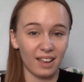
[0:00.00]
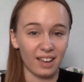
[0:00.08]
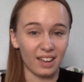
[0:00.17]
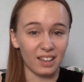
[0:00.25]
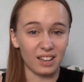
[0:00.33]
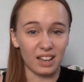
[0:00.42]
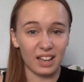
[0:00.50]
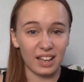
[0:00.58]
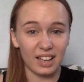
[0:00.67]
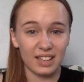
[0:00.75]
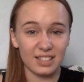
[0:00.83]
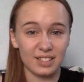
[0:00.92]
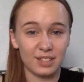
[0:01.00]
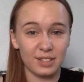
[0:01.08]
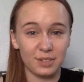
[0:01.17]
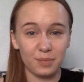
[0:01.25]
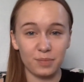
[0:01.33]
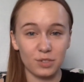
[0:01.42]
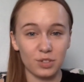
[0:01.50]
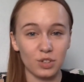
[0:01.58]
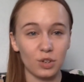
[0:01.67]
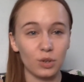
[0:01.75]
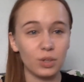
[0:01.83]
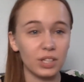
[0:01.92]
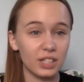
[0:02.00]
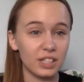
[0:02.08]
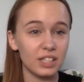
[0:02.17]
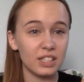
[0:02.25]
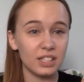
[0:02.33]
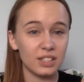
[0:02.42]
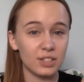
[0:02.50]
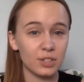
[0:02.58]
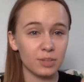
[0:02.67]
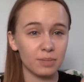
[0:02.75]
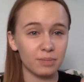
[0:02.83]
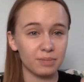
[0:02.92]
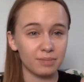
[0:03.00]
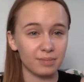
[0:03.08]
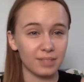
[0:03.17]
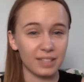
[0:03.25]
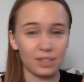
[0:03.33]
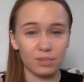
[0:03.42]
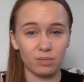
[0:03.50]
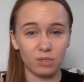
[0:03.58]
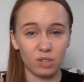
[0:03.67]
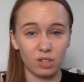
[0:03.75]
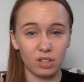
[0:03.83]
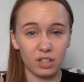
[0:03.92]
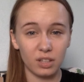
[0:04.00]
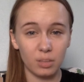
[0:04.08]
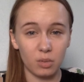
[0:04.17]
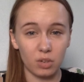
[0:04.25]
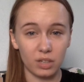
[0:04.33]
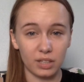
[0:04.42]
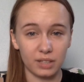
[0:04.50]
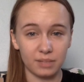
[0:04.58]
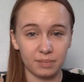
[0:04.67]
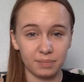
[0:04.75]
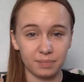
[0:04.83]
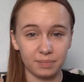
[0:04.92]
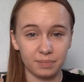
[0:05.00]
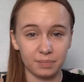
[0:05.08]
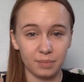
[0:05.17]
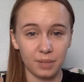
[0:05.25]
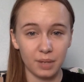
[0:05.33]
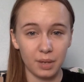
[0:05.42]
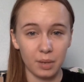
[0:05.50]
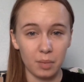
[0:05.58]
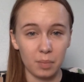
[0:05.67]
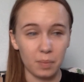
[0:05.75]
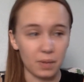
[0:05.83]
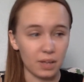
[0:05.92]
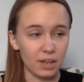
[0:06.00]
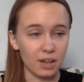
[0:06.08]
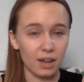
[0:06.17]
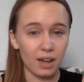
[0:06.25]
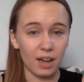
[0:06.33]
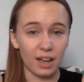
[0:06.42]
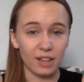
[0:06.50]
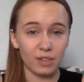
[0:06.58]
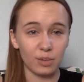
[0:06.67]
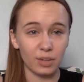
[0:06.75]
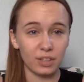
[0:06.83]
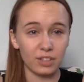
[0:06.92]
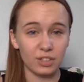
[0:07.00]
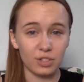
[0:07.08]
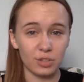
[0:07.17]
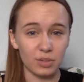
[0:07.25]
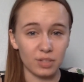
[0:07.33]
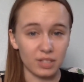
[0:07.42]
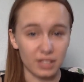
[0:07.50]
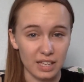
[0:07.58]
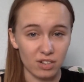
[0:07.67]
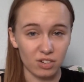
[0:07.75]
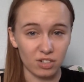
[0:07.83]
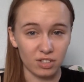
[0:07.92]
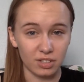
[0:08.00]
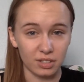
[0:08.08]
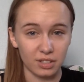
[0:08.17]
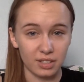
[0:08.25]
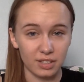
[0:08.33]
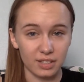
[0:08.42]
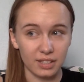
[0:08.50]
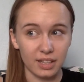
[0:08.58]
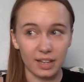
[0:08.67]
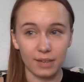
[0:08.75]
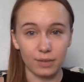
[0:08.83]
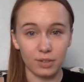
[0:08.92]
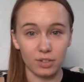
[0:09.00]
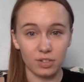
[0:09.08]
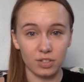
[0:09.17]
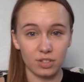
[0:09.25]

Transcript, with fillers: Hey guys! So it is like early in the morning, but I knew I couldn't do this later because I have other